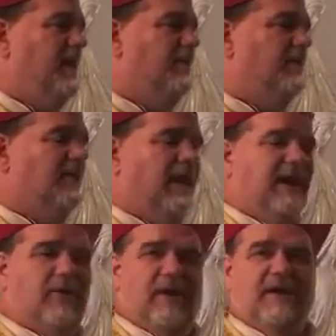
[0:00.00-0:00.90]
Peter
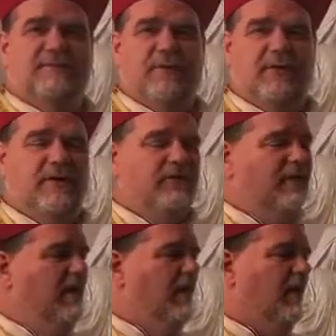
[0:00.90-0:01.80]
denied Christ
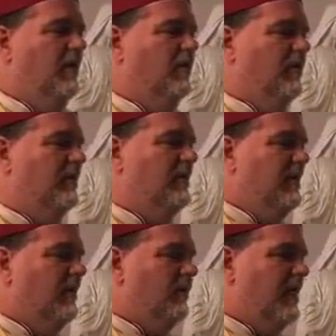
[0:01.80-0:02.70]
because our Lord
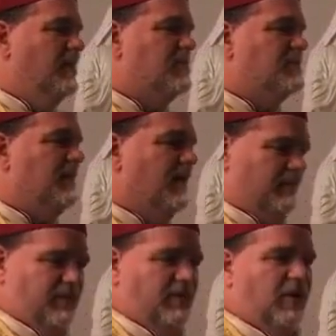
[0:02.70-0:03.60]
raised his
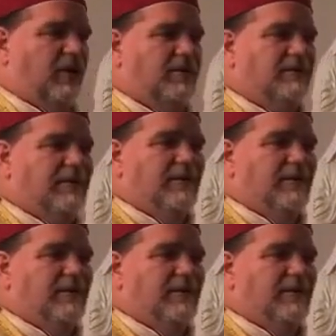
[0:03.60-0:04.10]
mother-in-law.